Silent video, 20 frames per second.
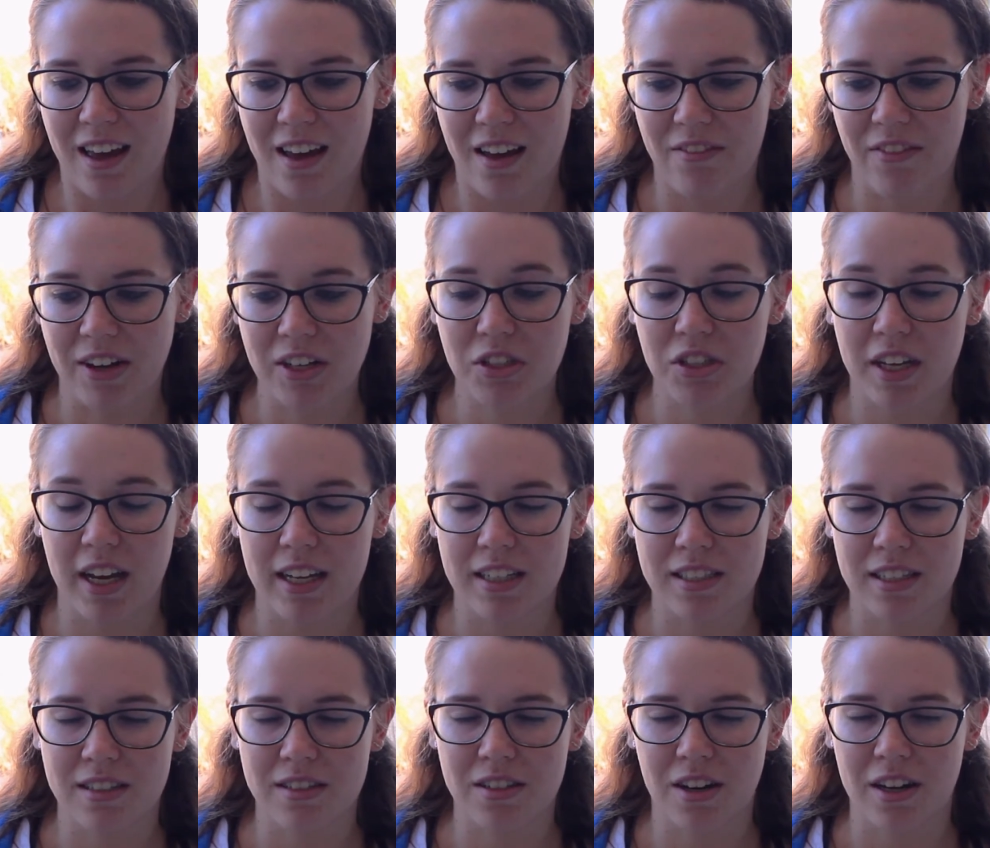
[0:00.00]
Eventually I
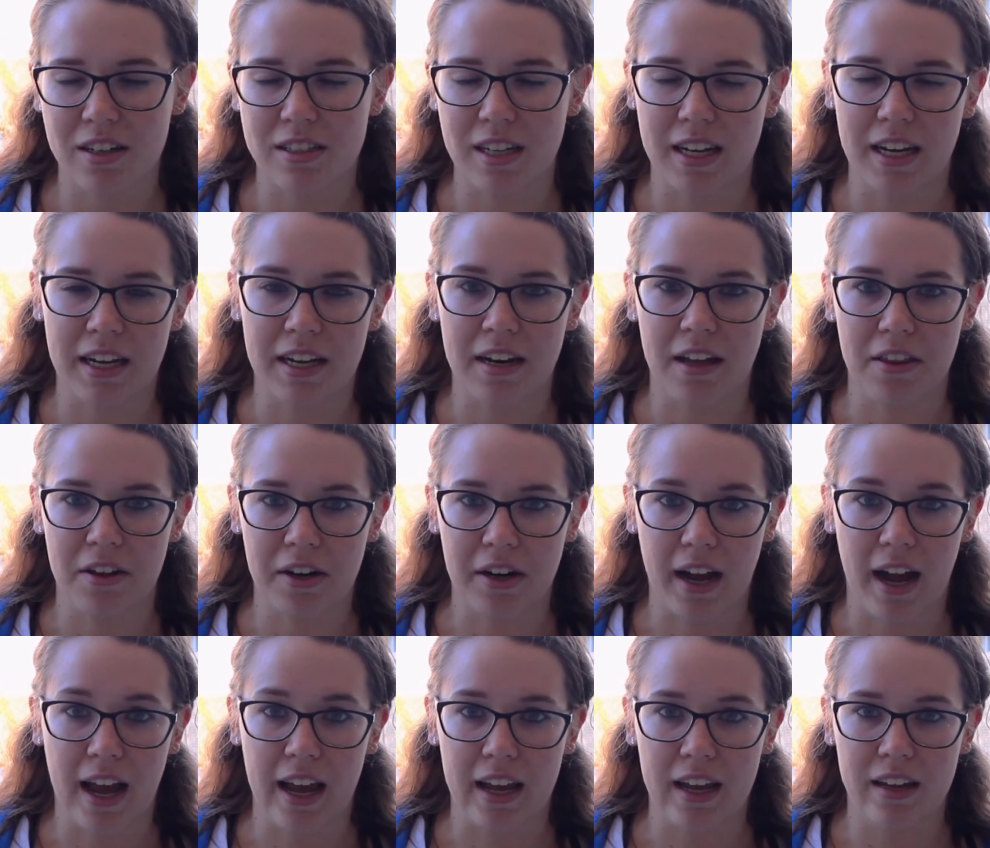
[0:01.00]
did start dating another
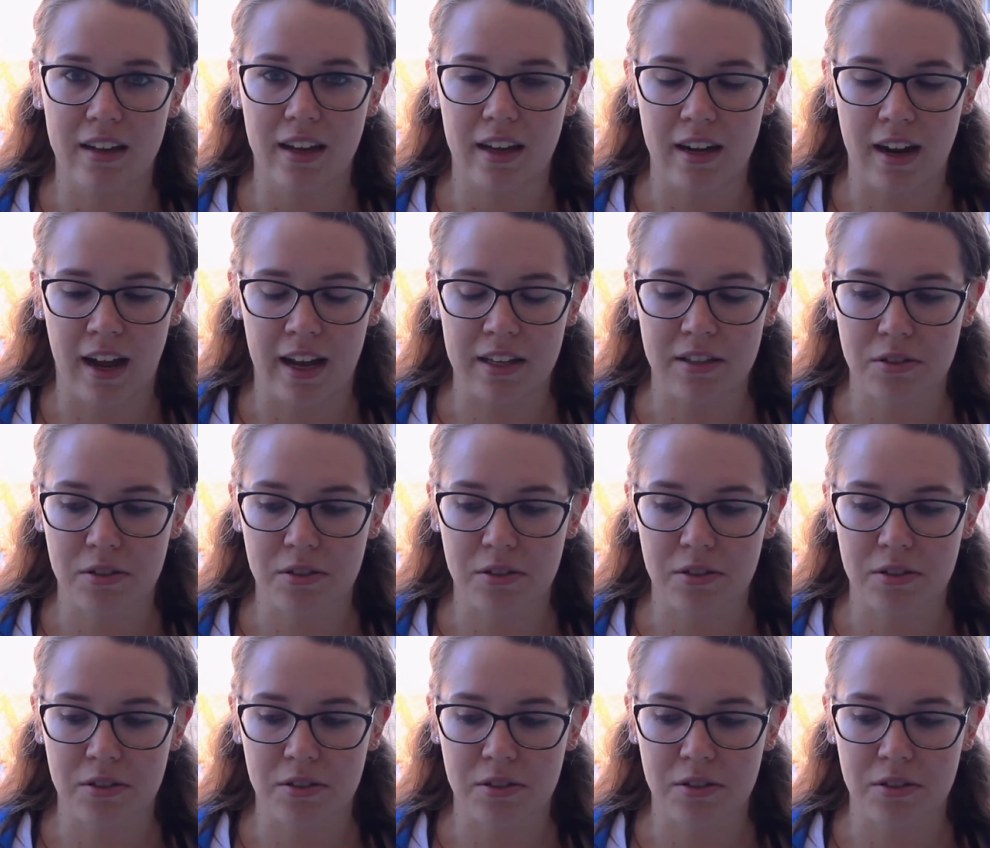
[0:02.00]
guy in high